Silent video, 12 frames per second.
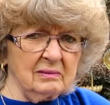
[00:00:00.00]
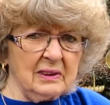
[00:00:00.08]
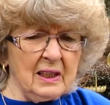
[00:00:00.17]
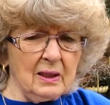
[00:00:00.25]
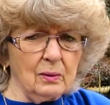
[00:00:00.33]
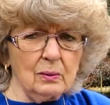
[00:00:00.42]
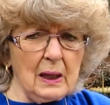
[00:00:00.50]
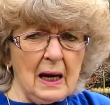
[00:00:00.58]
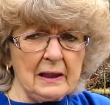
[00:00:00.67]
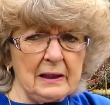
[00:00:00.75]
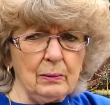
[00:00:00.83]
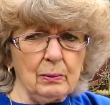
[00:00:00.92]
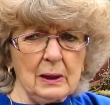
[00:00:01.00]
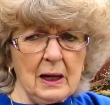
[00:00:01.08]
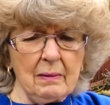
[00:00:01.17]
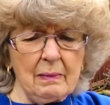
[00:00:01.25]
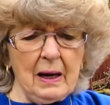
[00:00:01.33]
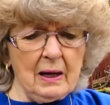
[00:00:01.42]
like it when
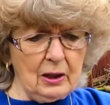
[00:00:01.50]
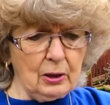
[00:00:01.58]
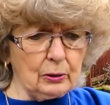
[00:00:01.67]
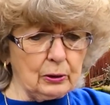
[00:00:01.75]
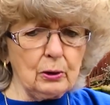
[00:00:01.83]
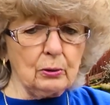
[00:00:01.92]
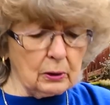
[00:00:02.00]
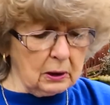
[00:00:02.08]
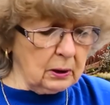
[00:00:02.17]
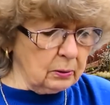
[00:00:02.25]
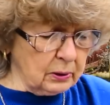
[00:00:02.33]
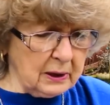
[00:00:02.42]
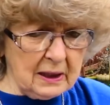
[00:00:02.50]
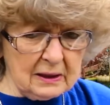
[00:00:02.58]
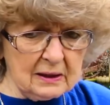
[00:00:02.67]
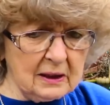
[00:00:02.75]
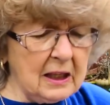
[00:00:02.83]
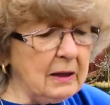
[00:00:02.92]
I'm out here too close.
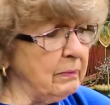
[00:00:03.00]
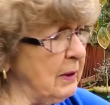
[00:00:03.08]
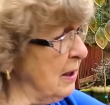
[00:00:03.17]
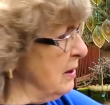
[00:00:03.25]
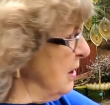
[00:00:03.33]
They keep their